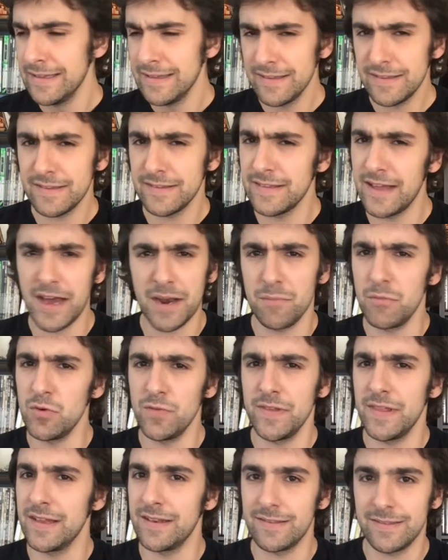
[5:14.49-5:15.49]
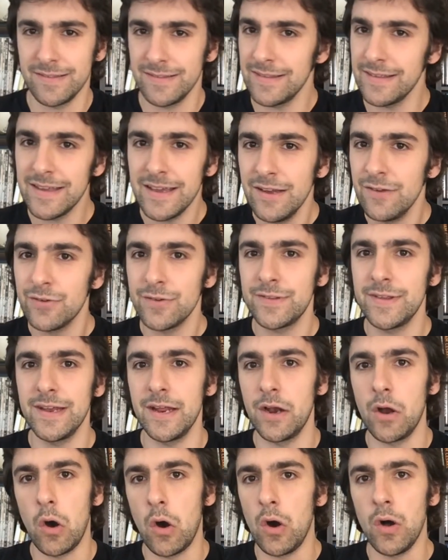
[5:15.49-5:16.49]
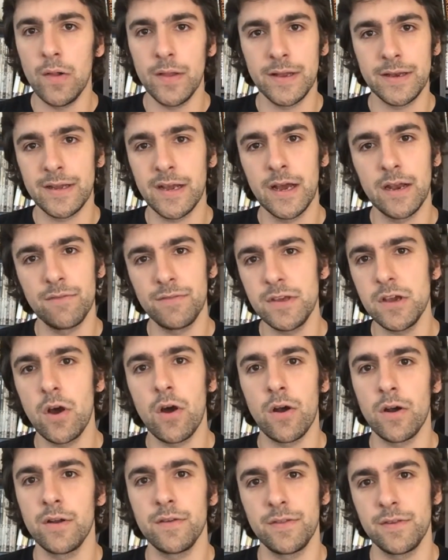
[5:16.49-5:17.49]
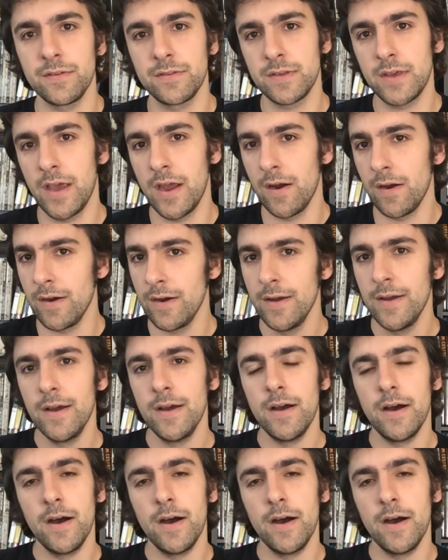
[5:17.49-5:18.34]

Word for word: This is not a movie that's interested at all in kind of the art of the scare.